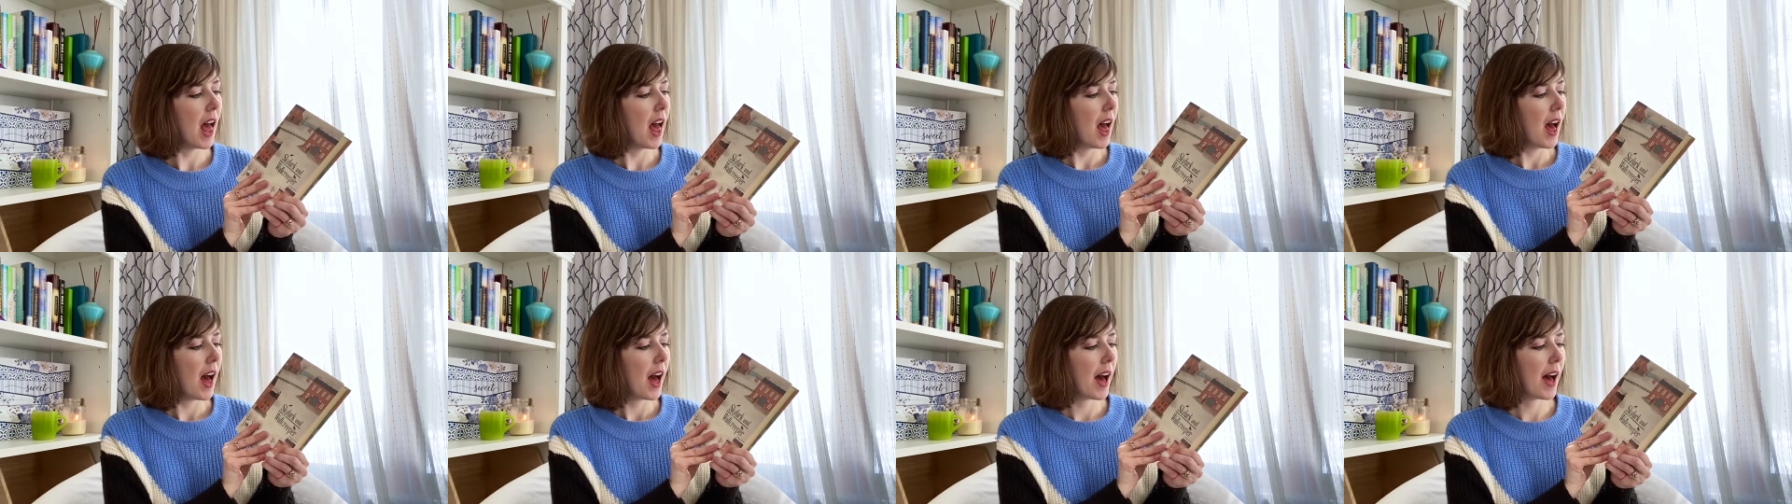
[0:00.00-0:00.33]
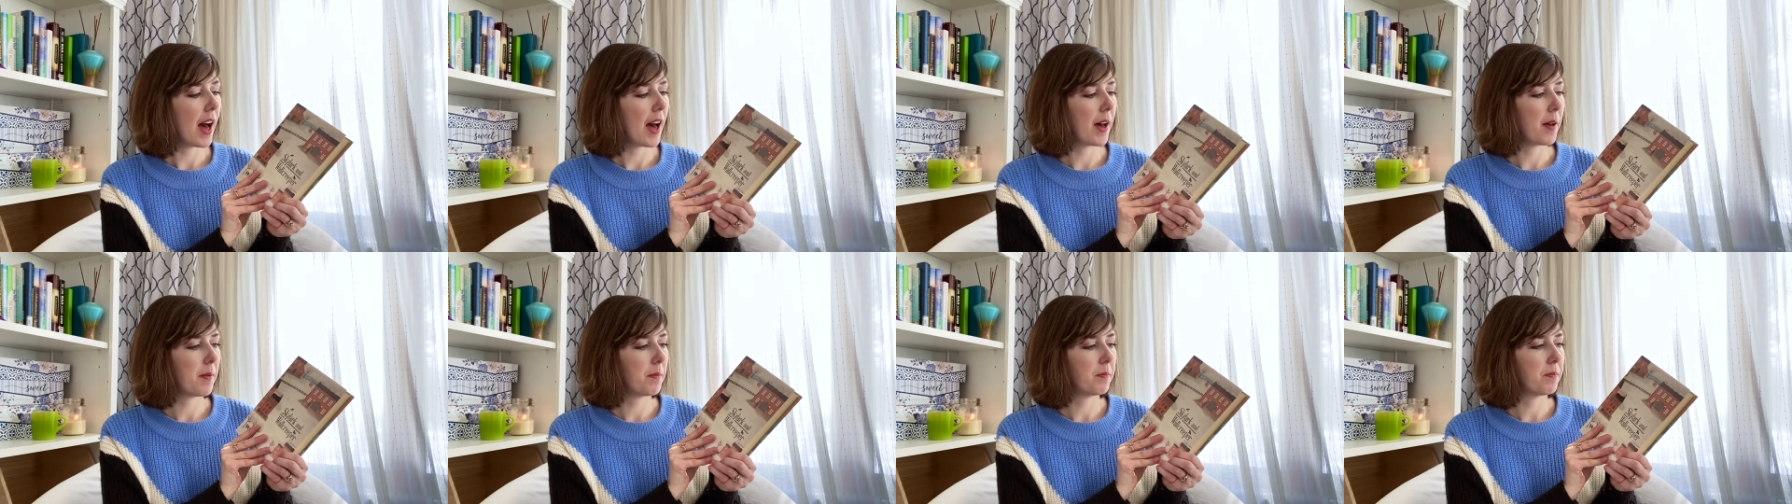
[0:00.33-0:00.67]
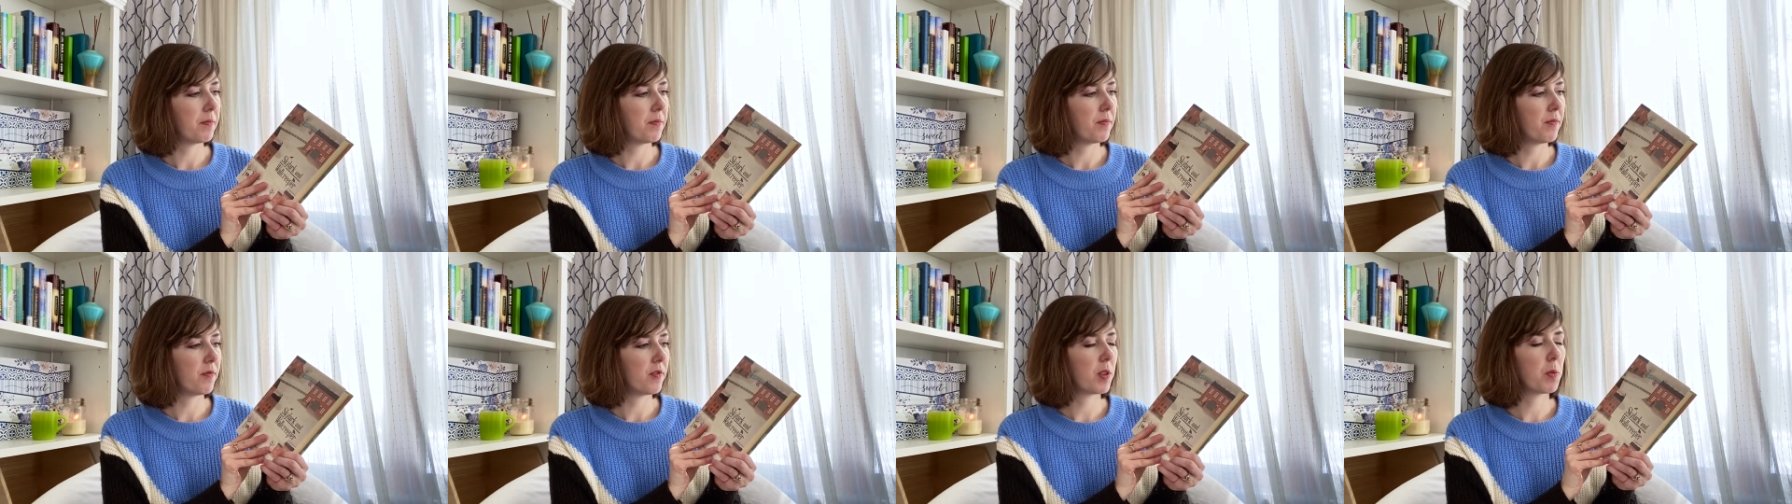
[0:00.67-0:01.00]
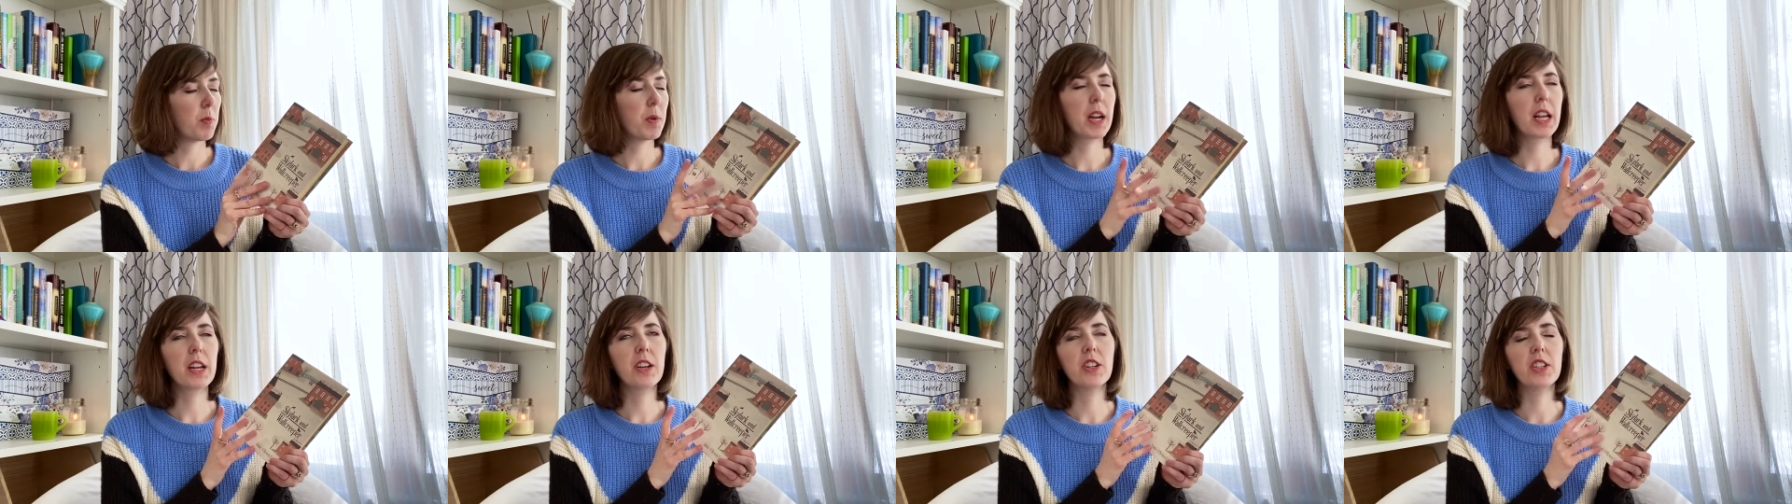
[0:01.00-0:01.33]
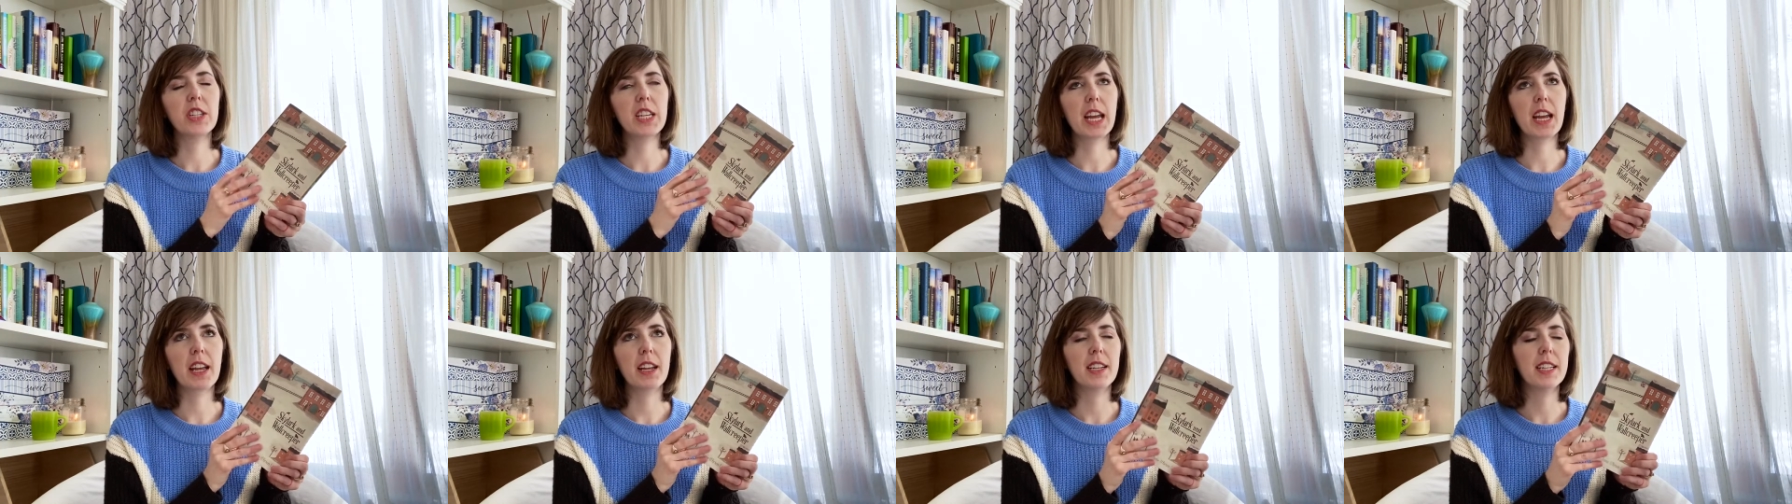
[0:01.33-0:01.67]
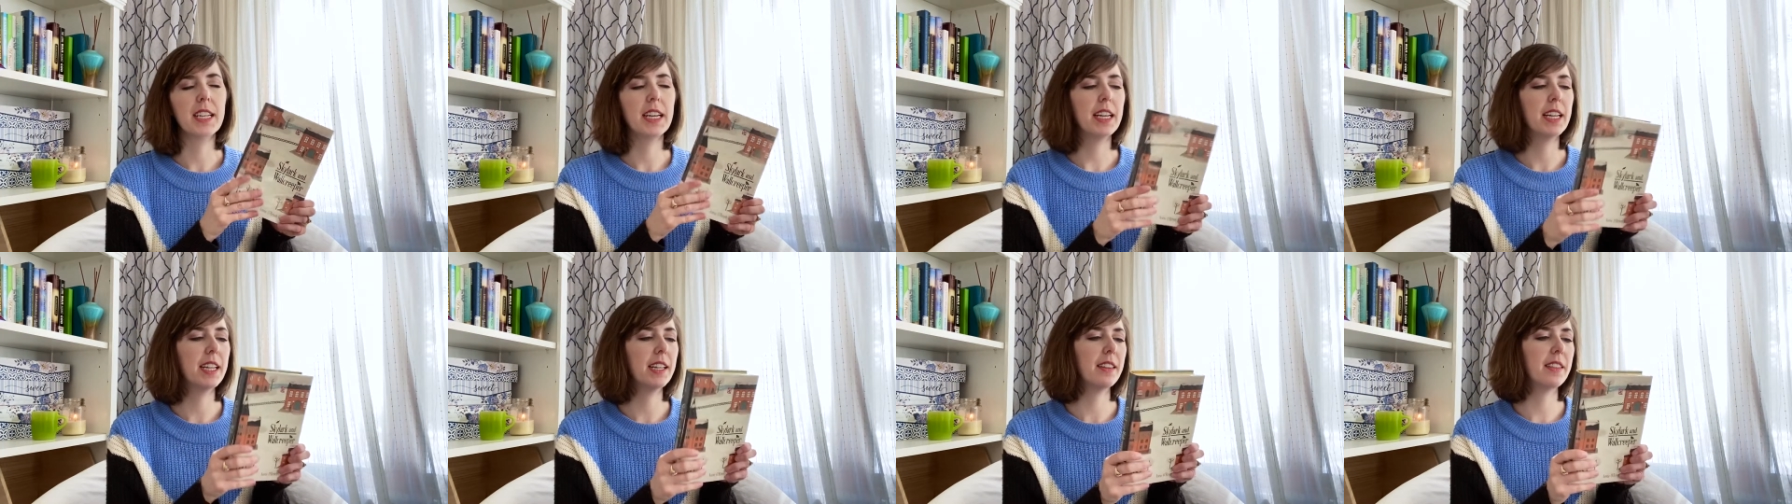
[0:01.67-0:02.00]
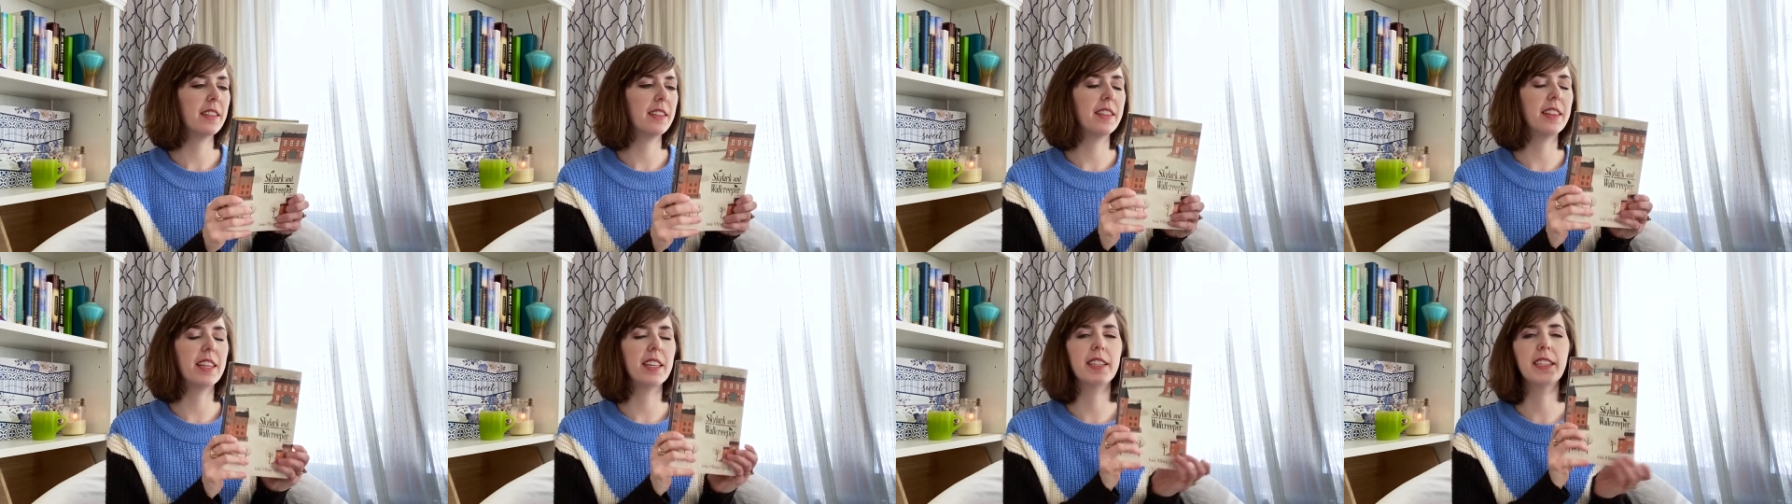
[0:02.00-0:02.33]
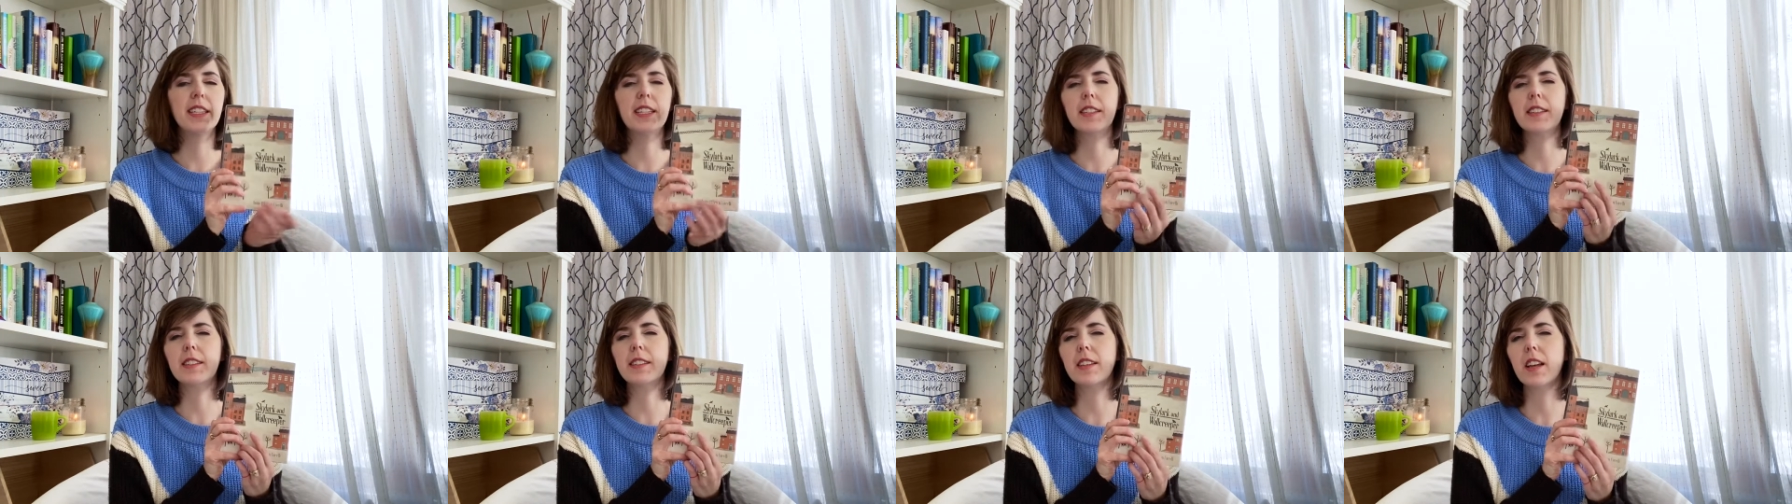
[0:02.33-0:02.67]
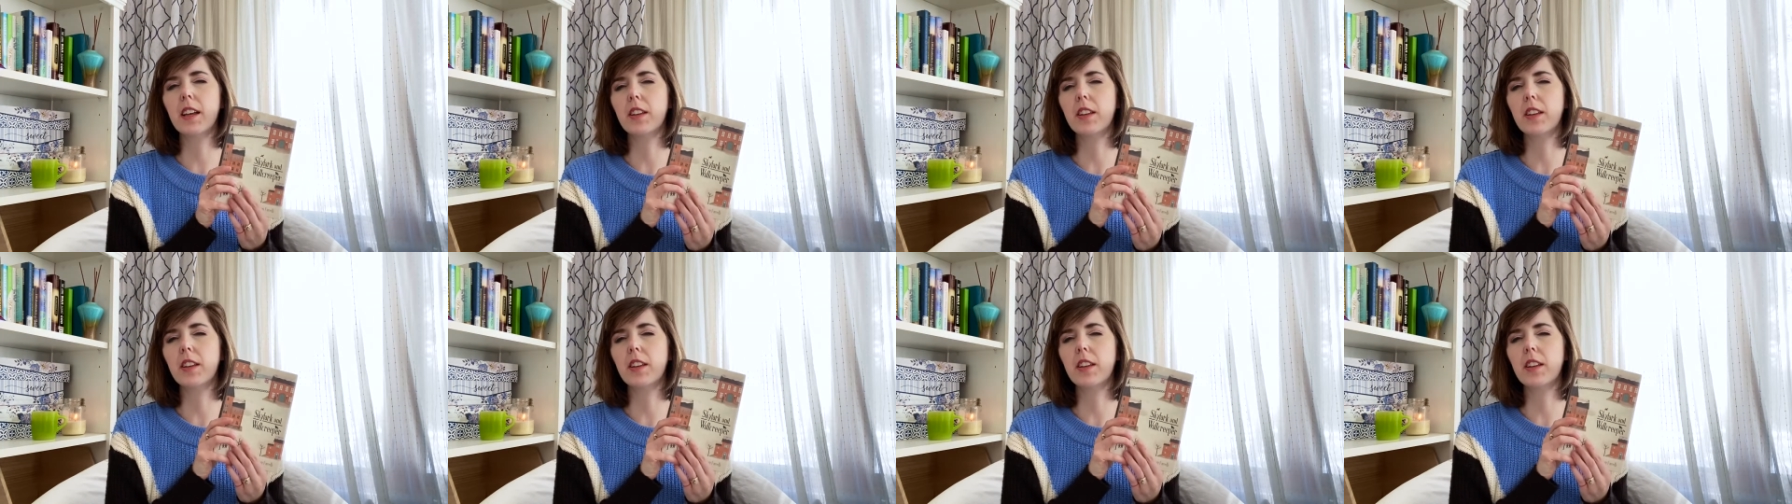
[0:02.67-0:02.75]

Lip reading: From what I understand, this is